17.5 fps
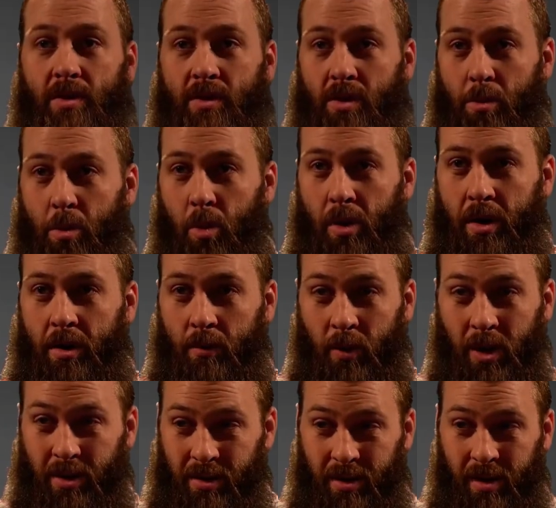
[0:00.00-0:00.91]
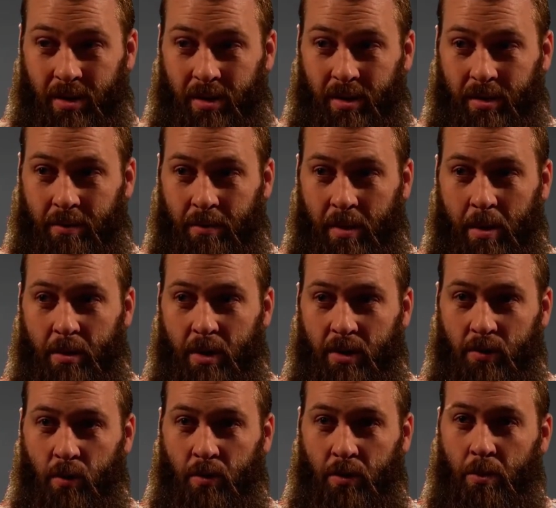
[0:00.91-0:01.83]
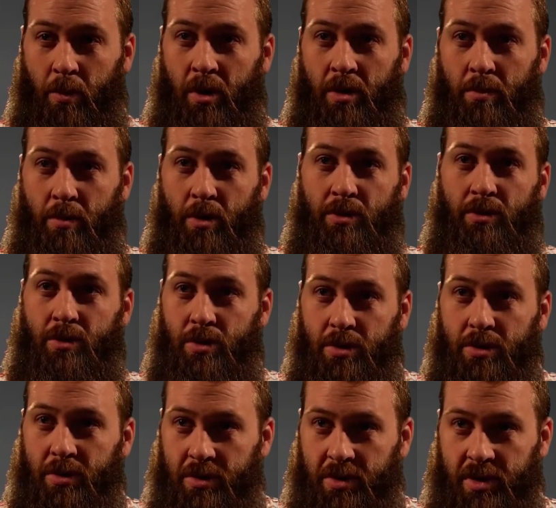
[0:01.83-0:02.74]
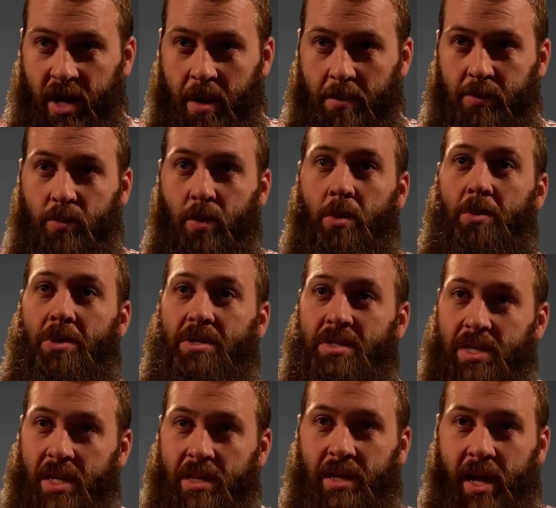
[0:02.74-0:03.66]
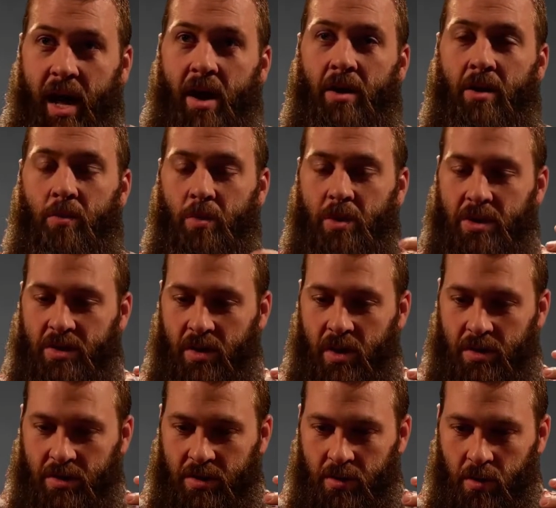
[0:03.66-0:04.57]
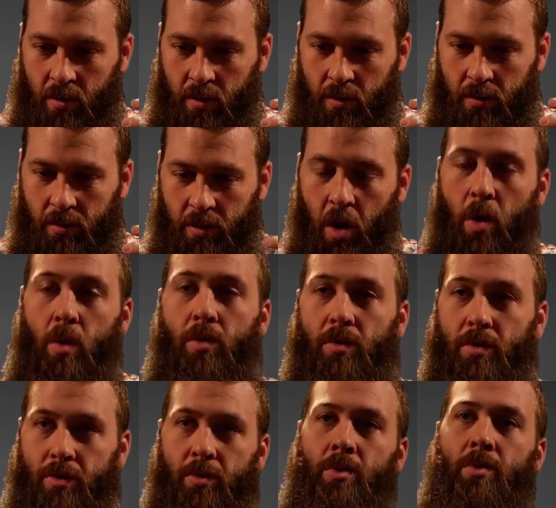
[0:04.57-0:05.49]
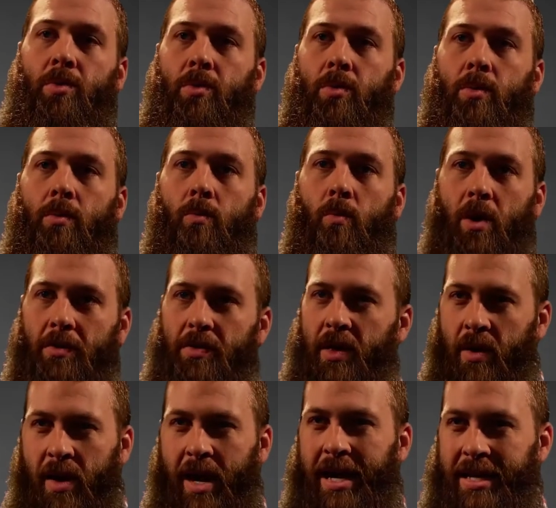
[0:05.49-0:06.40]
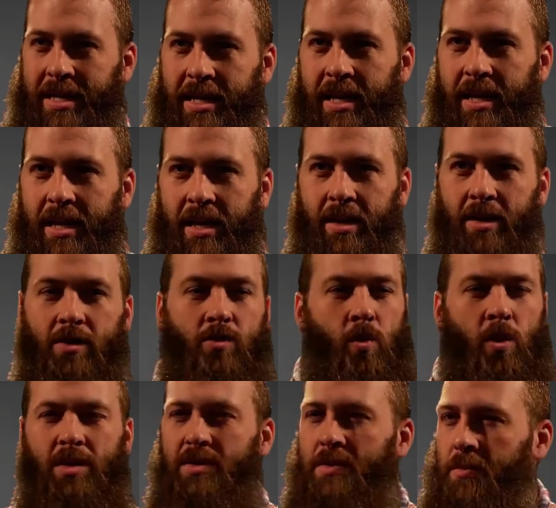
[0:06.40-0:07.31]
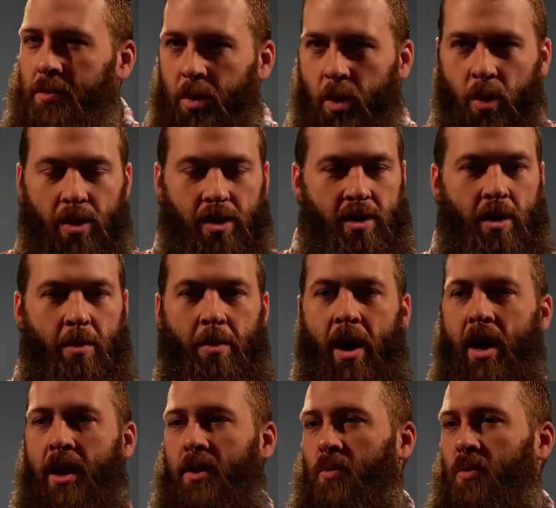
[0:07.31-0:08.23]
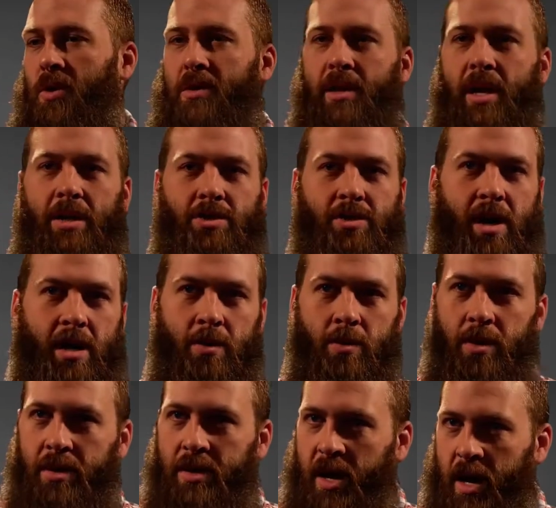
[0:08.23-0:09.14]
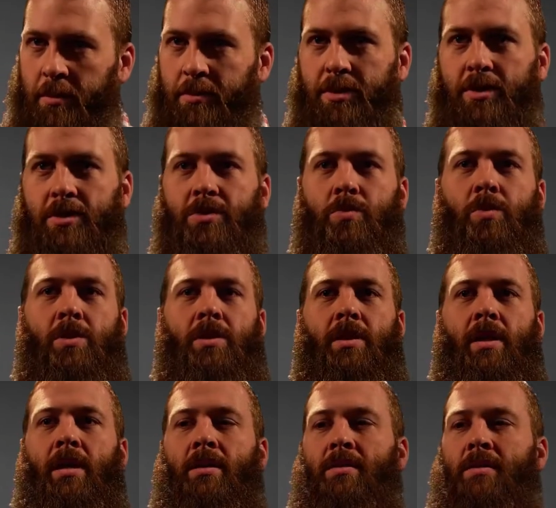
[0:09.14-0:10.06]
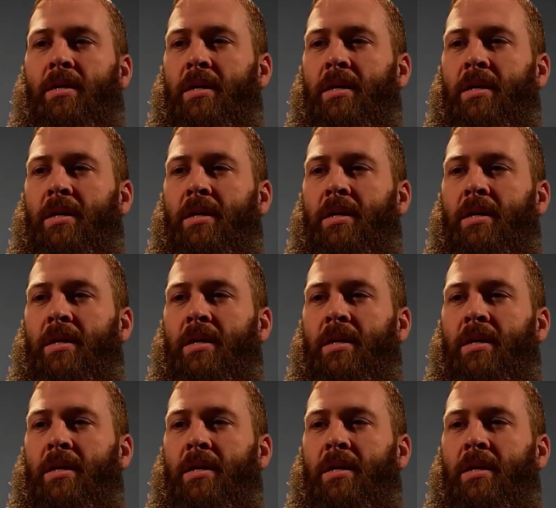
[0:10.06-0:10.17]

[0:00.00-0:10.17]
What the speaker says: is the point where it maybe is one of the most crucial steps, where we sit down and we start to go through what their idea is, what's important about it, what are they trying to accomplish with it,